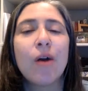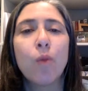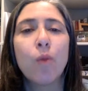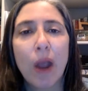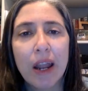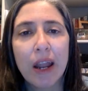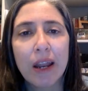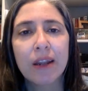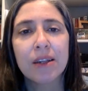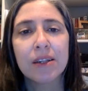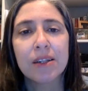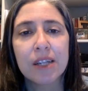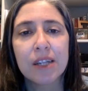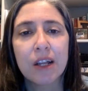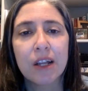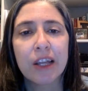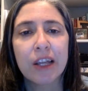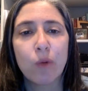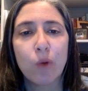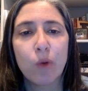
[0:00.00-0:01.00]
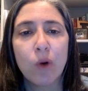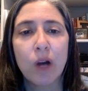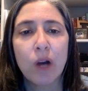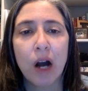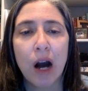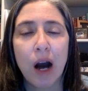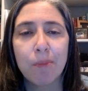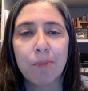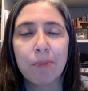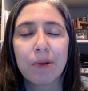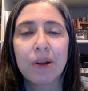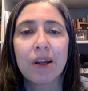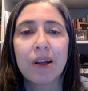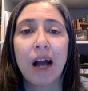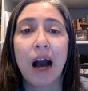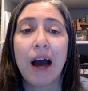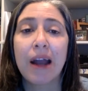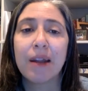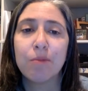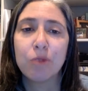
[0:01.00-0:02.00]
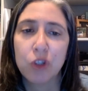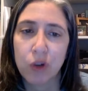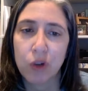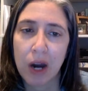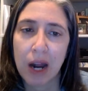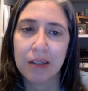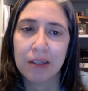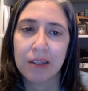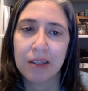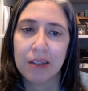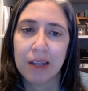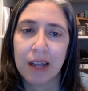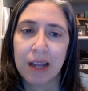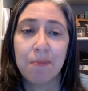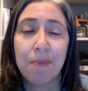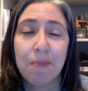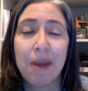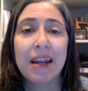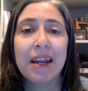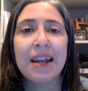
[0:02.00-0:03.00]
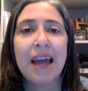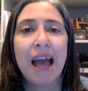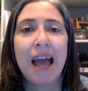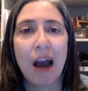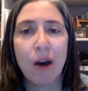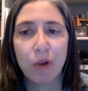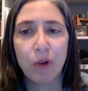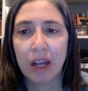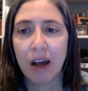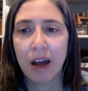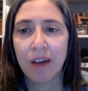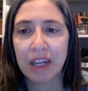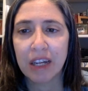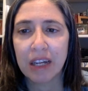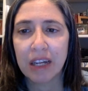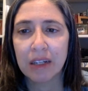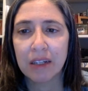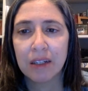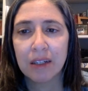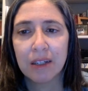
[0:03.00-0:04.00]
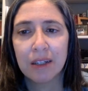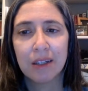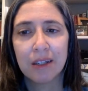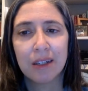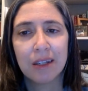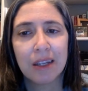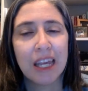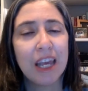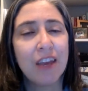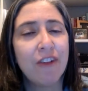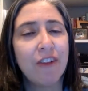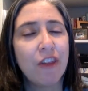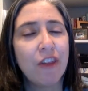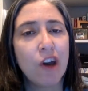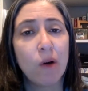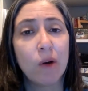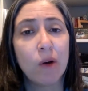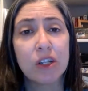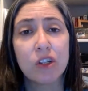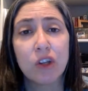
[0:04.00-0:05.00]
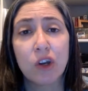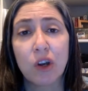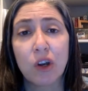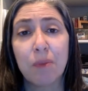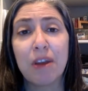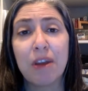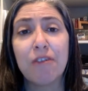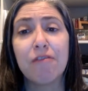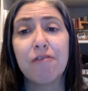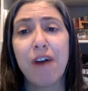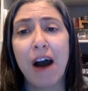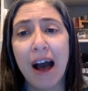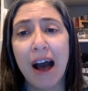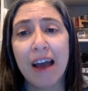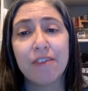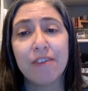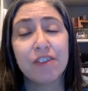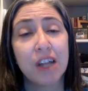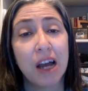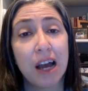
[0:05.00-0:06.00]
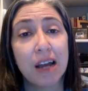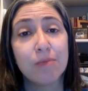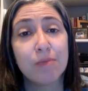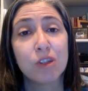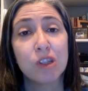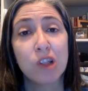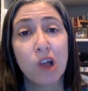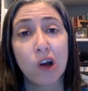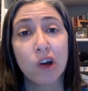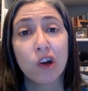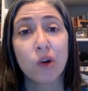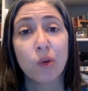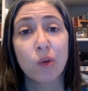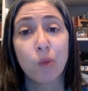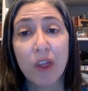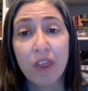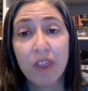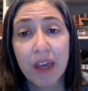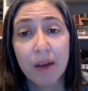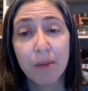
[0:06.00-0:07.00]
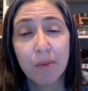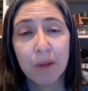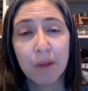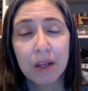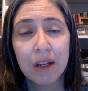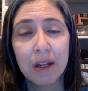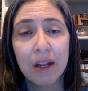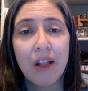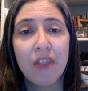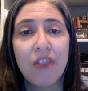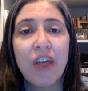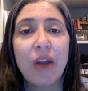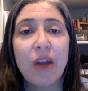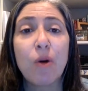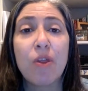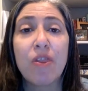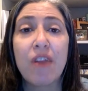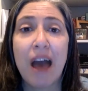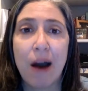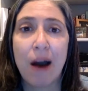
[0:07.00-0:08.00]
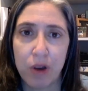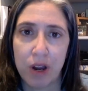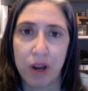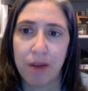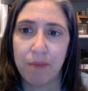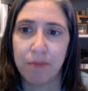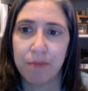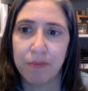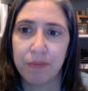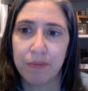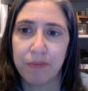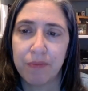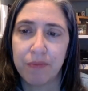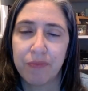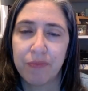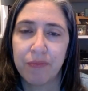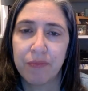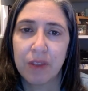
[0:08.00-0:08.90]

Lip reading: I waited until he woke up, got him dressed, and made an outing of it, even though it took me 5 times longer with him than without him.